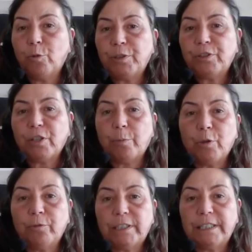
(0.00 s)
opens up
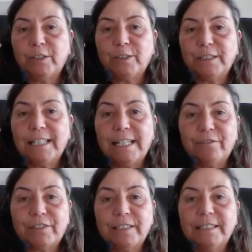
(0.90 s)
over here on the
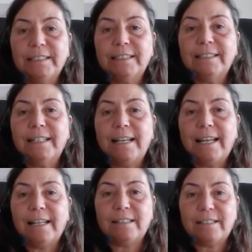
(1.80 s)
left,
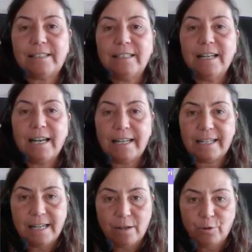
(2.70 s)
and I
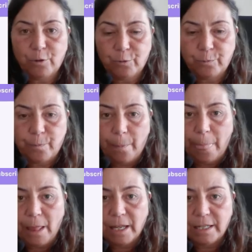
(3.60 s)
can now go
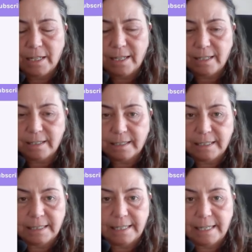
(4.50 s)

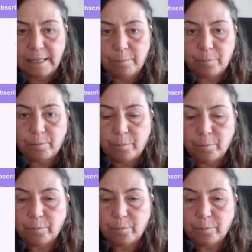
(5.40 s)
claim.